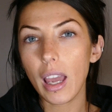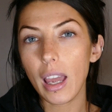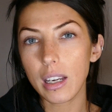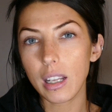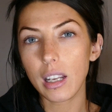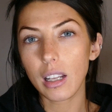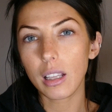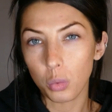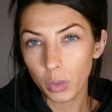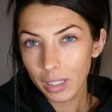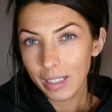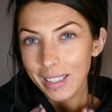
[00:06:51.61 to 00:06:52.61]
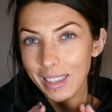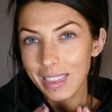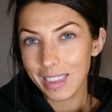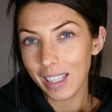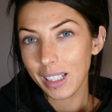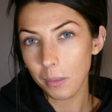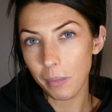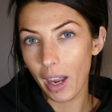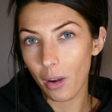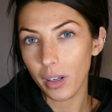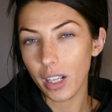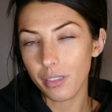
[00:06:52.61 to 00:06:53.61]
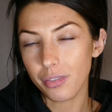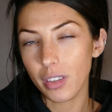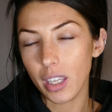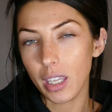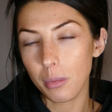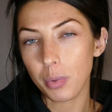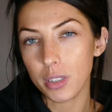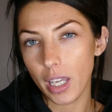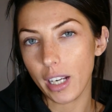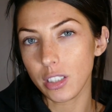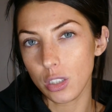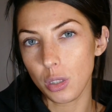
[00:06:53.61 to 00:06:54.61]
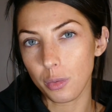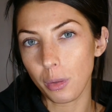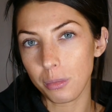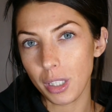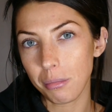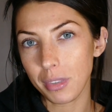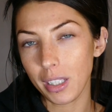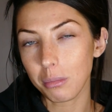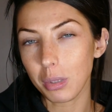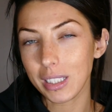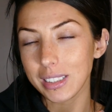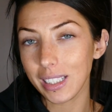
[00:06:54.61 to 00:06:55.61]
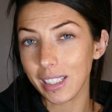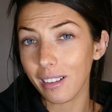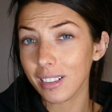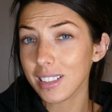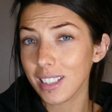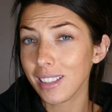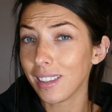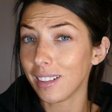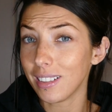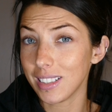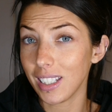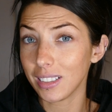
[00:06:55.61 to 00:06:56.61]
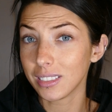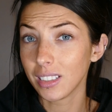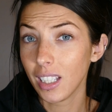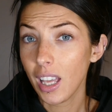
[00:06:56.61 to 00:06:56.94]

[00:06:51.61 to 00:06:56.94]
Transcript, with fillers: and it, really think about if it protected you from something because I guarantee that it did.